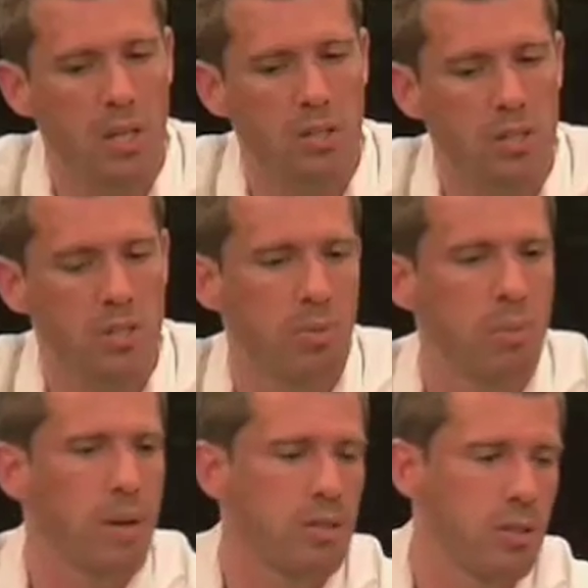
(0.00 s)
That's just simply
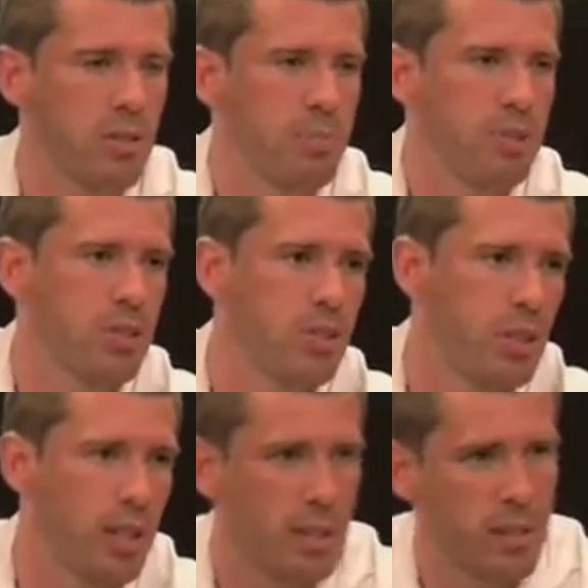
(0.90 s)
based on your position
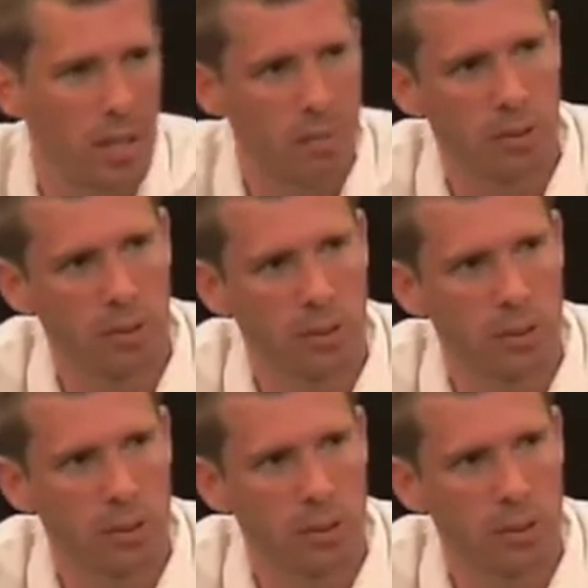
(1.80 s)
then at the table.